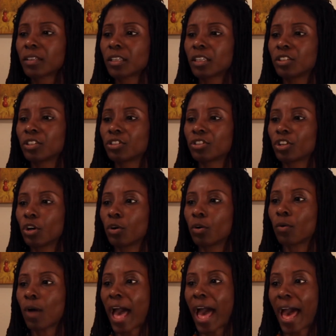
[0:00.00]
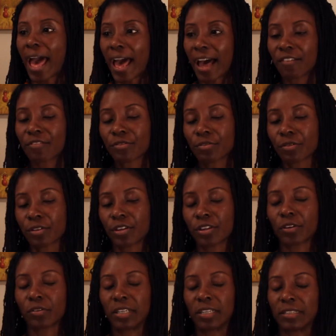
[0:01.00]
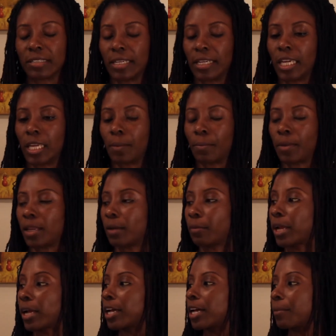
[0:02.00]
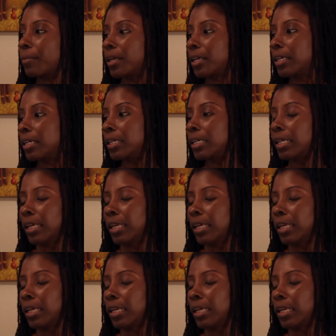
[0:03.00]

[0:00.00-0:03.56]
And so after the yoni steam, and when I come in,